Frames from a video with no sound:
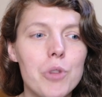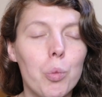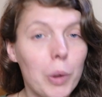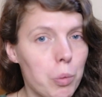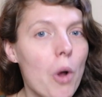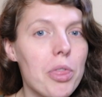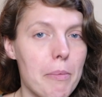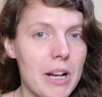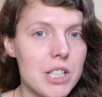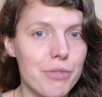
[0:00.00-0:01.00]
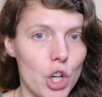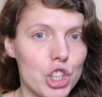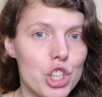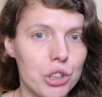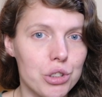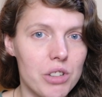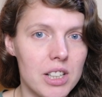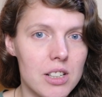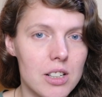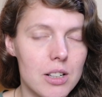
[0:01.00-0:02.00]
we want the best for our children,